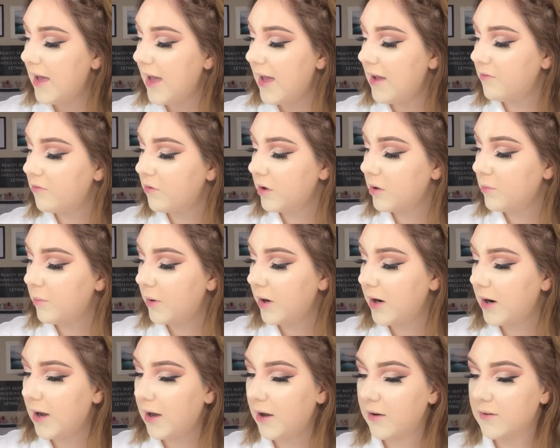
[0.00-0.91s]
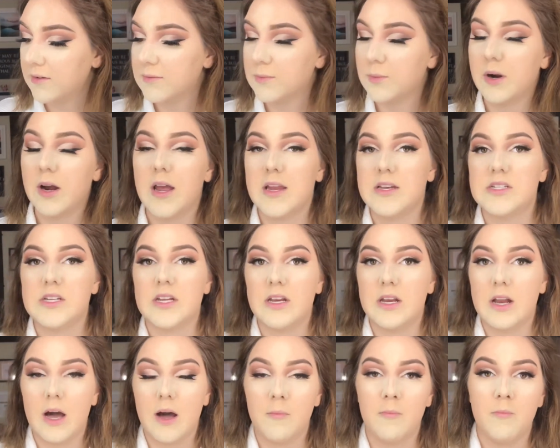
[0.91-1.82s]
everywhere else where I
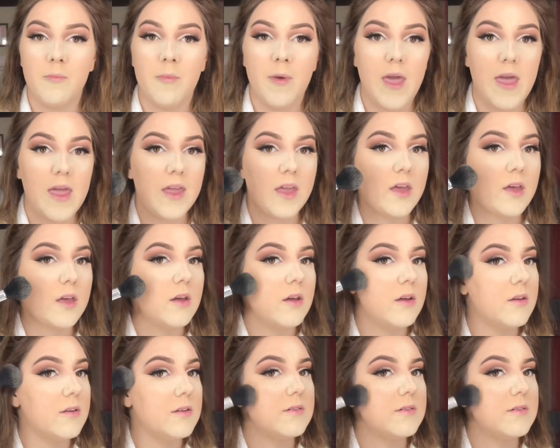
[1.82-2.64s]
did not bake.